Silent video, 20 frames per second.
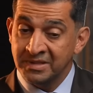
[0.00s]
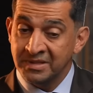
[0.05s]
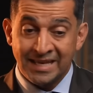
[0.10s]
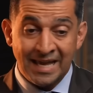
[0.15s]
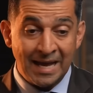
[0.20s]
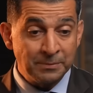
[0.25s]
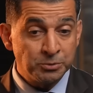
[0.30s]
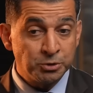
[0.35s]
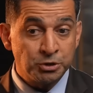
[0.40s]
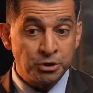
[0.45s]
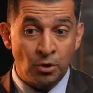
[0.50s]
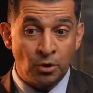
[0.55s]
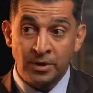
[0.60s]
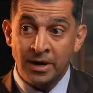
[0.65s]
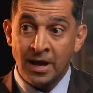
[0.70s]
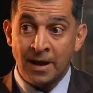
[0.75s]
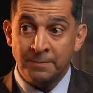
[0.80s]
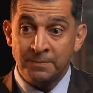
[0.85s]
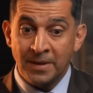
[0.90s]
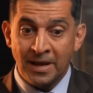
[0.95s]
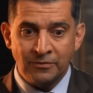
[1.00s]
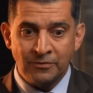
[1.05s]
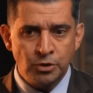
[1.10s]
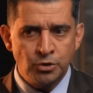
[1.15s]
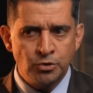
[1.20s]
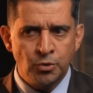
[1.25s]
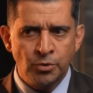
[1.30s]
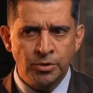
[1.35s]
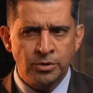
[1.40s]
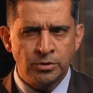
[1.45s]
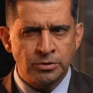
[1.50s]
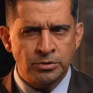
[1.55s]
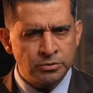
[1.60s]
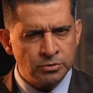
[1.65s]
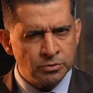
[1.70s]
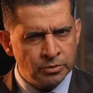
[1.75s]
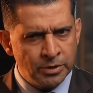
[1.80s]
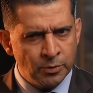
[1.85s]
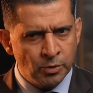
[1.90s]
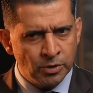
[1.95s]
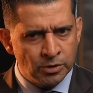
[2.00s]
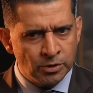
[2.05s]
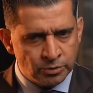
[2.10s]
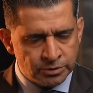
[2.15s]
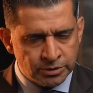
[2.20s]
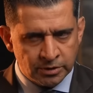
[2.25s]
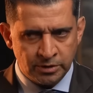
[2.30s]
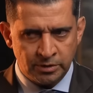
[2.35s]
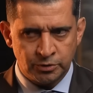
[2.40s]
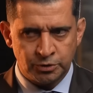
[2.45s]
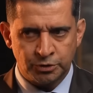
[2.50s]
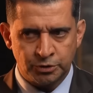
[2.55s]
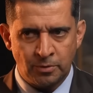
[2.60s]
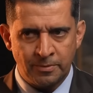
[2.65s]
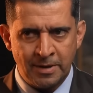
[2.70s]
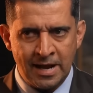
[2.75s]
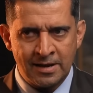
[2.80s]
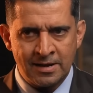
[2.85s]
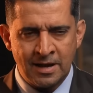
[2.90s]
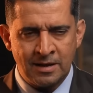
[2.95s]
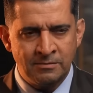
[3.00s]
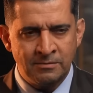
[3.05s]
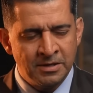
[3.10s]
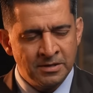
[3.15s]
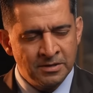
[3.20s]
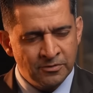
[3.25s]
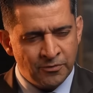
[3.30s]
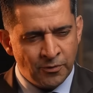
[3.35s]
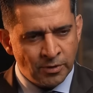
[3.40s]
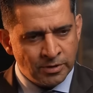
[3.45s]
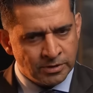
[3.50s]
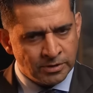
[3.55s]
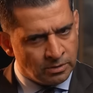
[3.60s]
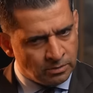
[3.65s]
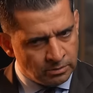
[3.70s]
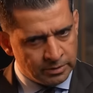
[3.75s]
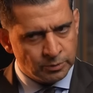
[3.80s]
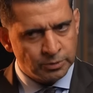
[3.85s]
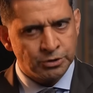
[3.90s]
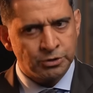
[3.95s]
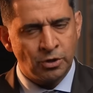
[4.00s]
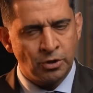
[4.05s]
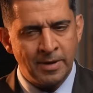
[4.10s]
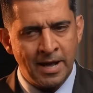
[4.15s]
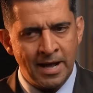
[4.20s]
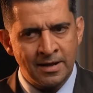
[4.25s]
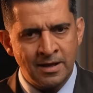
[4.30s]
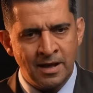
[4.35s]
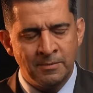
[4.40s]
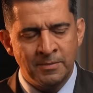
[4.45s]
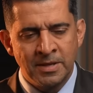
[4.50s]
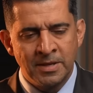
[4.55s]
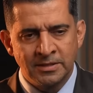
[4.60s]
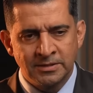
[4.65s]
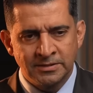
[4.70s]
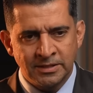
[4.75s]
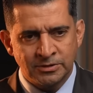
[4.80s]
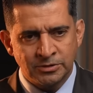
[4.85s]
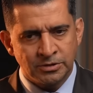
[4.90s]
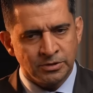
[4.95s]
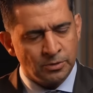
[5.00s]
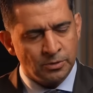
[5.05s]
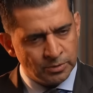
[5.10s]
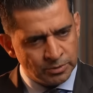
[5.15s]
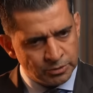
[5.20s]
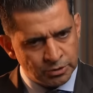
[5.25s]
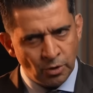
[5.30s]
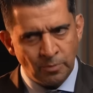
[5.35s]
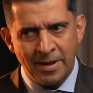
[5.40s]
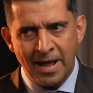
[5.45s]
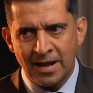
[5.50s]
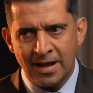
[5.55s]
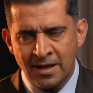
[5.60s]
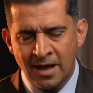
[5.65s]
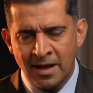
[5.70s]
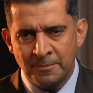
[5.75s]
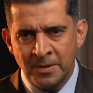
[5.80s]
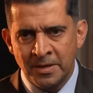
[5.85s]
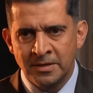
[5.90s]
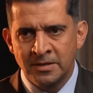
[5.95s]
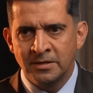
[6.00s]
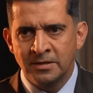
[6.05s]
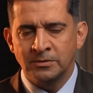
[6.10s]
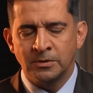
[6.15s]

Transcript: Kept showing up every two years. Oh, he would lose it. He would show back up. Four, oh, he would show back up. Six, it would show back up.